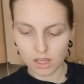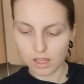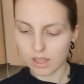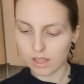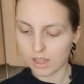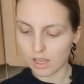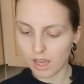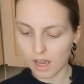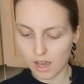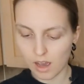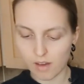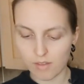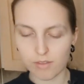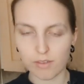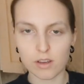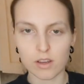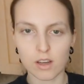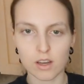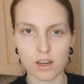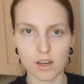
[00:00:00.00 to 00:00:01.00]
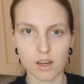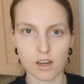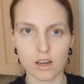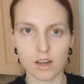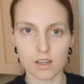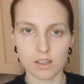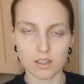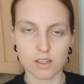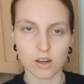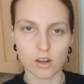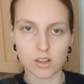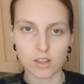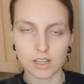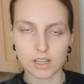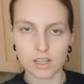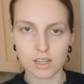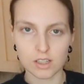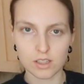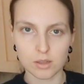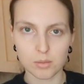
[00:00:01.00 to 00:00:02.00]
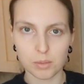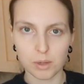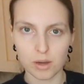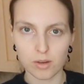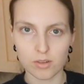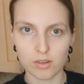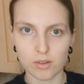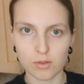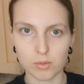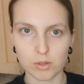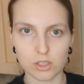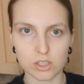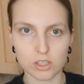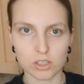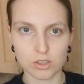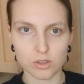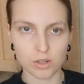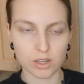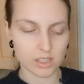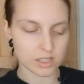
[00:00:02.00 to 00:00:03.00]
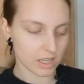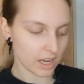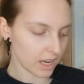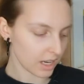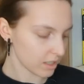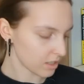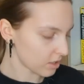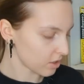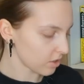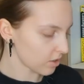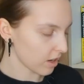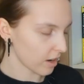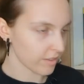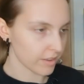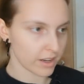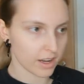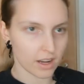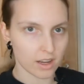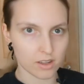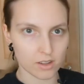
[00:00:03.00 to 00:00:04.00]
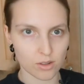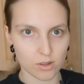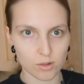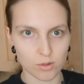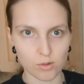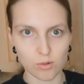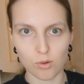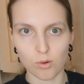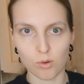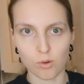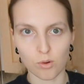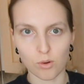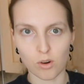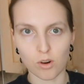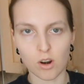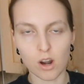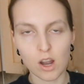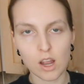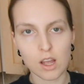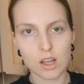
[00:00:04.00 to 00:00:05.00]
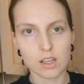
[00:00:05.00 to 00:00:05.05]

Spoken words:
They have garlic and onion powder, which is great to add to your avocado or